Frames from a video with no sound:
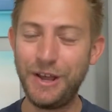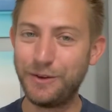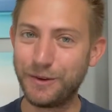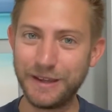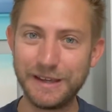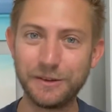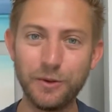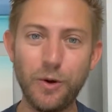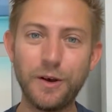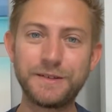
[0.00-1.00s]
You can get
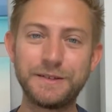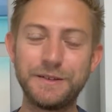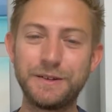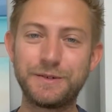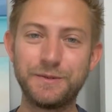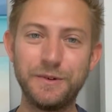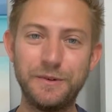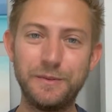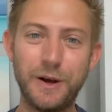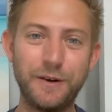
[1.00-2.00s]
lost in this
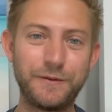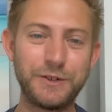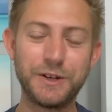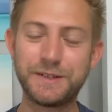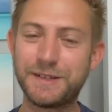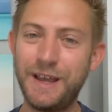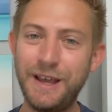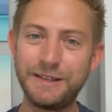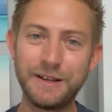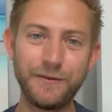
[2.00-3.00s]
room of just
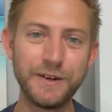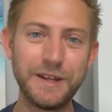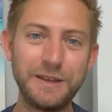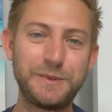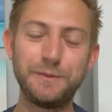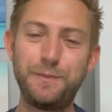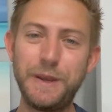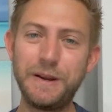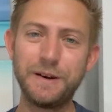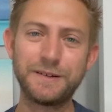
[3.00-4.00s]
different types of
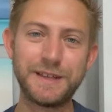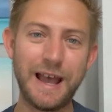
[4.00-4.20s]
beers,